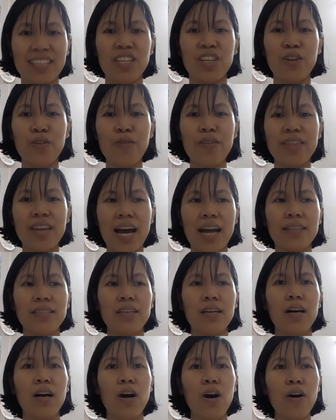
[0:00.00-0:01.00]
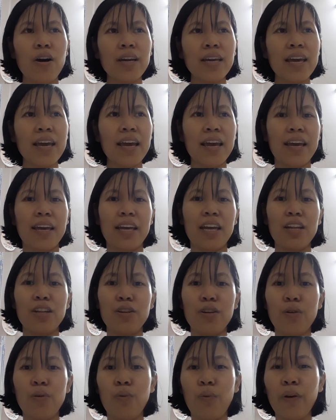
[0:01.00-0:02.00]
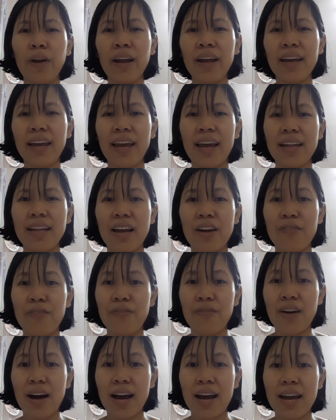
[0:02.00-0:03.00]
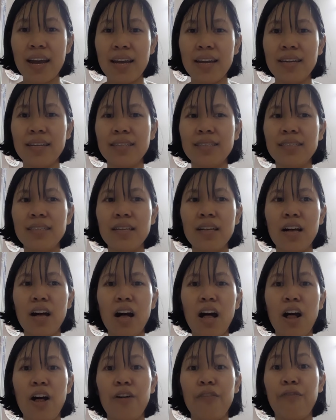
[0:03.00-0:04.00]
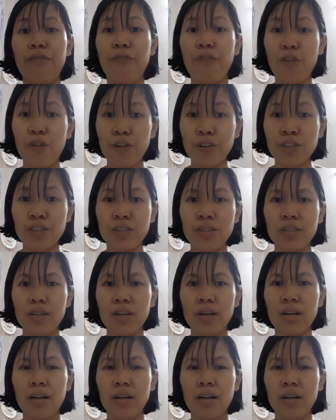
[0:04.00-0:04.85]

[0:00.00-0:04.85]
you that, okay, where can I find fruits,